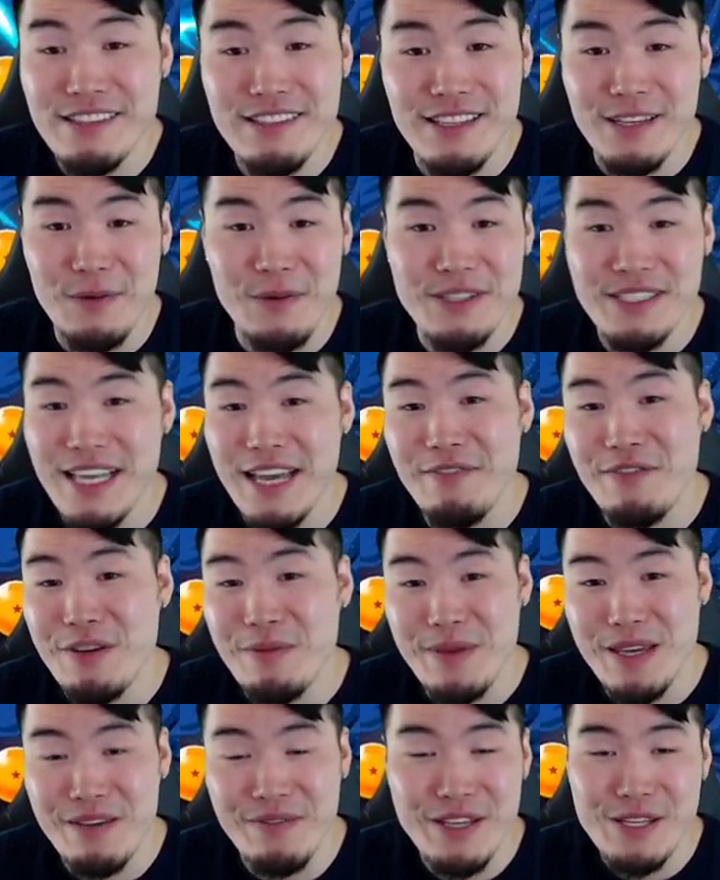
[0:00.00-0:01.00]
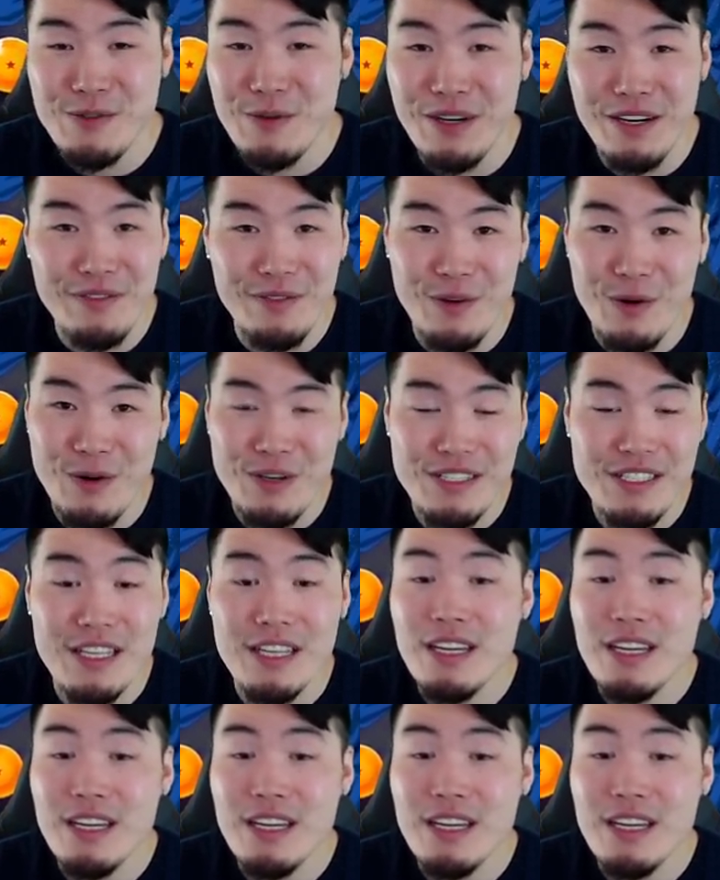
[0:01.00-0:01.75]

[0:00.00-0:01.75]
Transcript: He was the M V P of this run, of course.